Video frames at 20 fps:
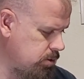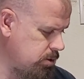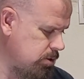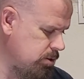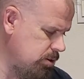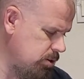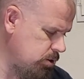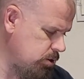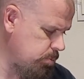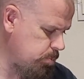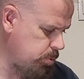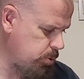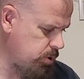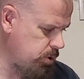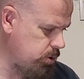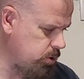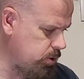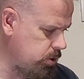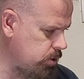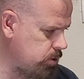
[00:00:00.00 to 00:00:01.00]
this is pretty
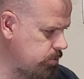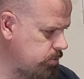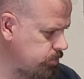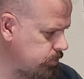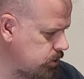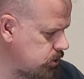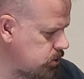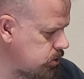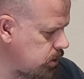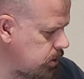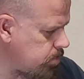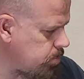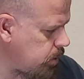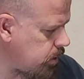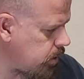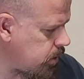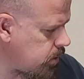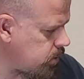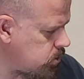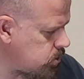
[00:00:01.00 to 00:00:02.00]
good. It's not bad.